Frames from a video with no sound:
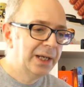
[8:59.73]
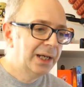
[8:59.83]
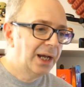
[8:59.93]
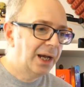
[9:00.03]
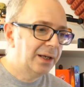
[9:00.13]

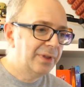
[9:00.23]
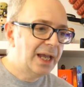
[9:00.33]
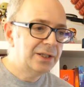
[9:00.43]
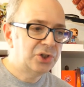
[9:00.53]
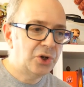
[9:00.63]
Uh,
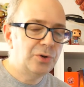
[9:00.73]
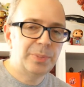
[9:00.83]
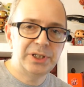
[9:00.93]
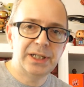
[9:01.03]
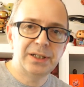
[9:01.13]
they're two
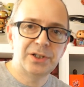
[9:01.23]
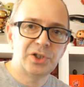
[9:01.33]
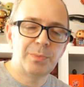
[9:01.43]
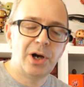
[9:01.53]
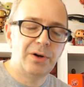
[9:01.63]
particular
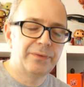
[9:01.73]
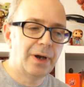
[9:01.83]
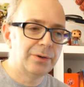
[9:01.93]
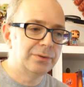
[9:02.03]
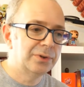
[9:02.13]

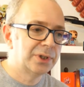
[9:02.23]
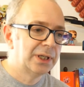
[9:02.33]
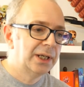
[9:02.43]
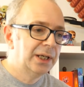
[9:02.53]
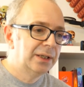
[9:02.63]
smartphones
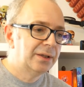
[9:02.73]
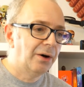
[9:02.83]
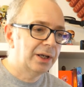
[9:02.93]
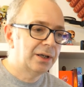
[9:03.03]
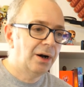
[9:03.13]
that
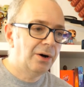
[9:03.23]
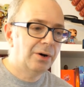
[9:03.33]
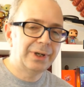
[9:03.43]
I can't